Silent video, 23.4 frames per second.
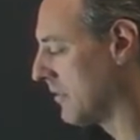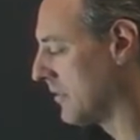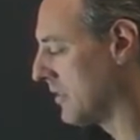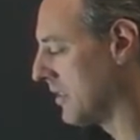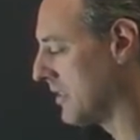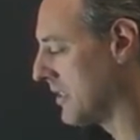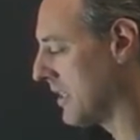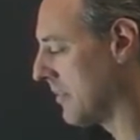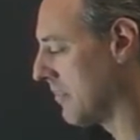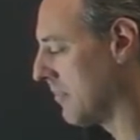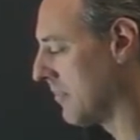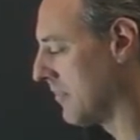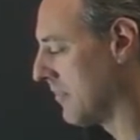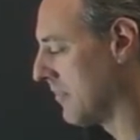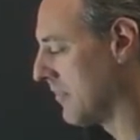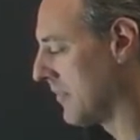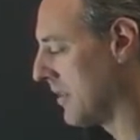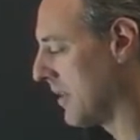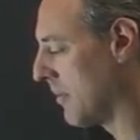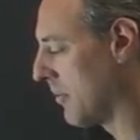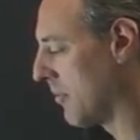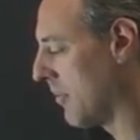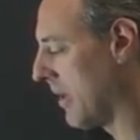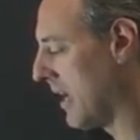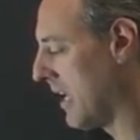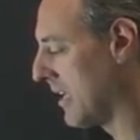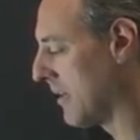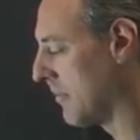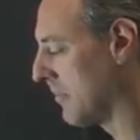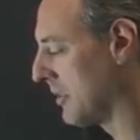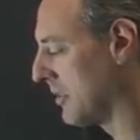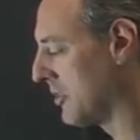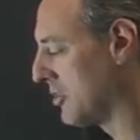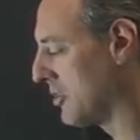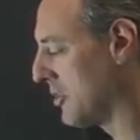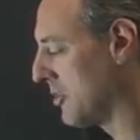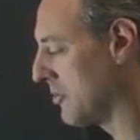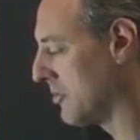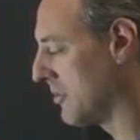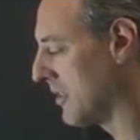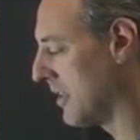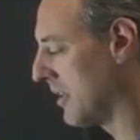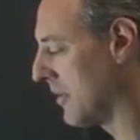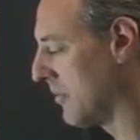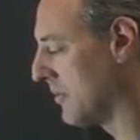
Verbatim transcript: since I they were randomly chosen, that